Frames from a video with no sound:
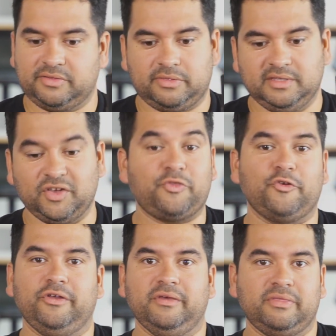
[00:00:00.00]
It's on
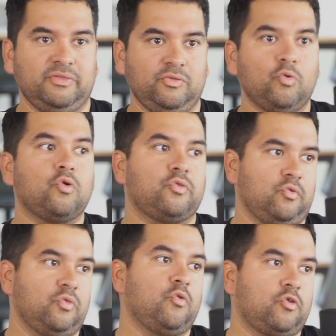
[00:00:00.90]
30th,
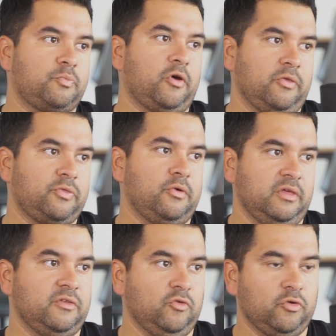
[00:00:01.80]
north part of
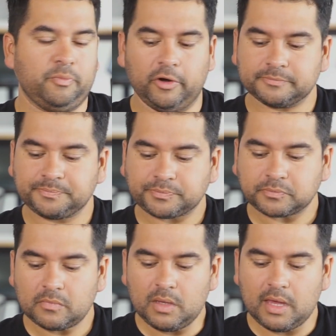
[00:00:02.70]
30th and North Park,
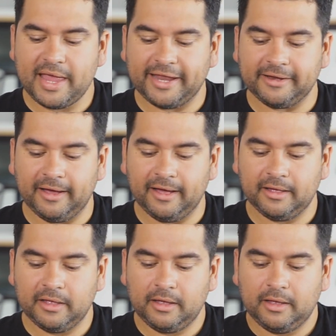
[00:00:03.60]
and
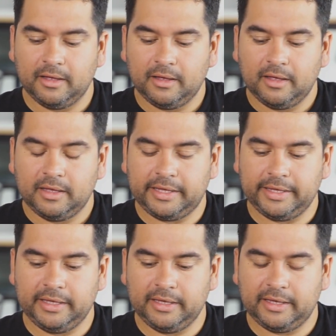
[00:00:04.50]

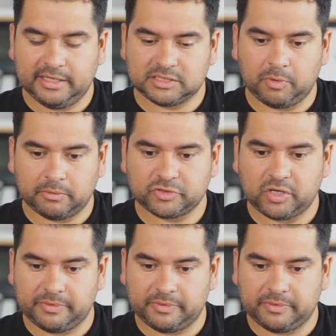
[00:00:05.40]
he has a barbershop.